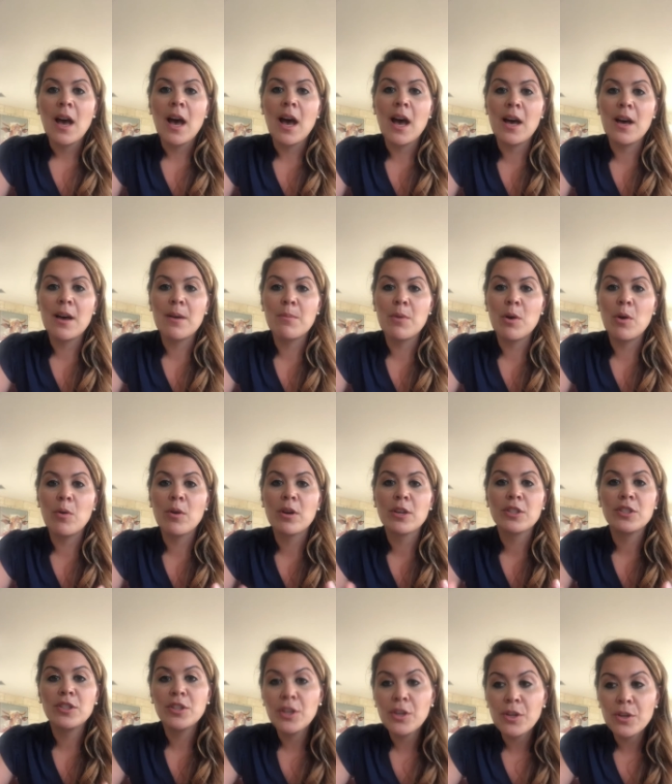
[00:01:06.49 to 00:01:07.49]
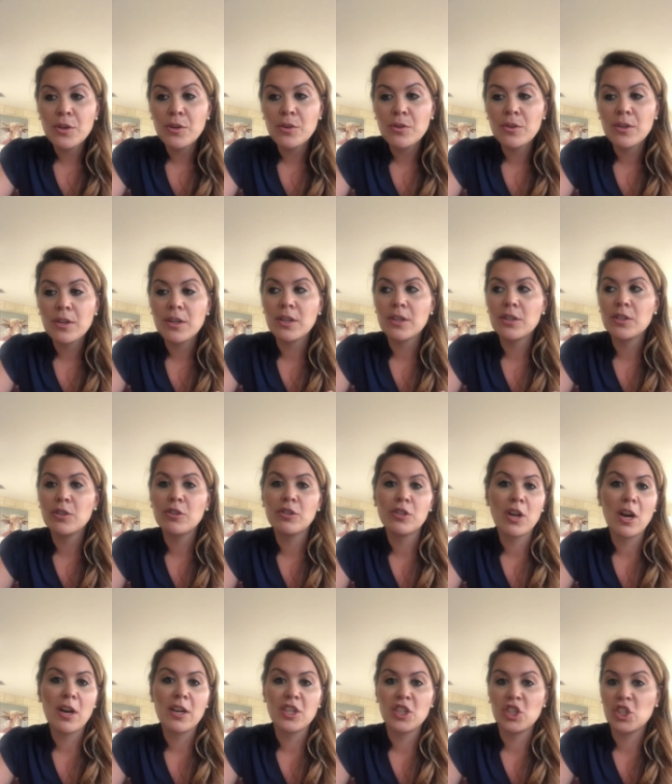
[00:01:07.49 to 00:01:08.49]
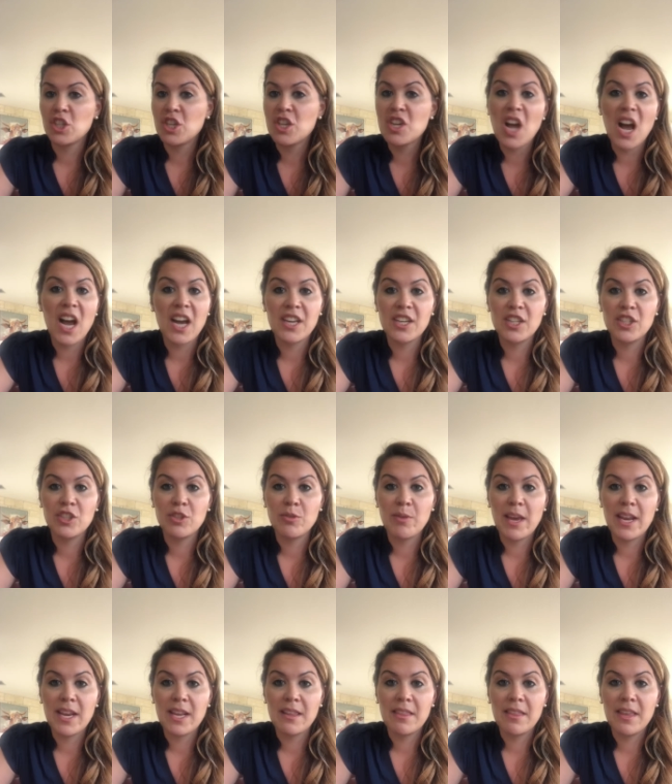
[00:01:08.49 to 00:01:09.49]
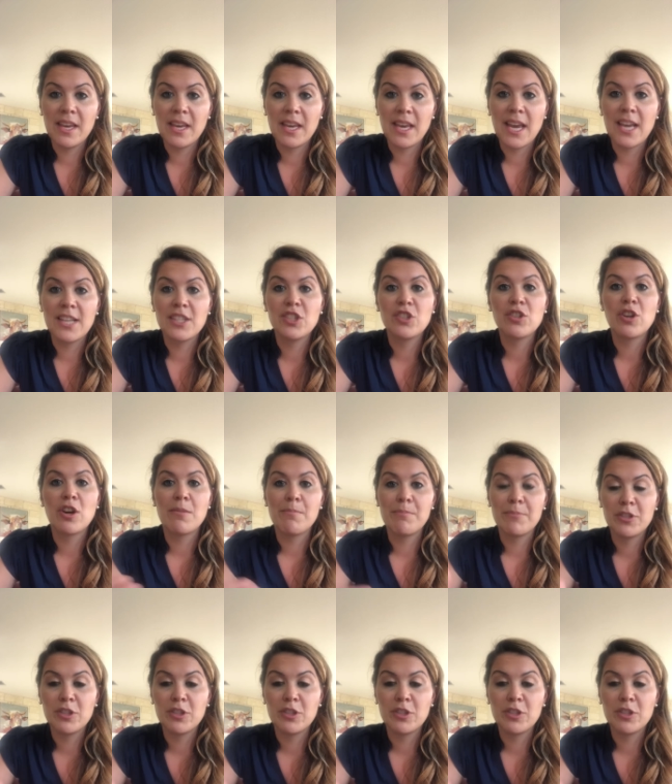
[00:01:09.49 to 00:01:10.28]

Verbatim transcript: Um, or two, your dog is just not gonna do anything and start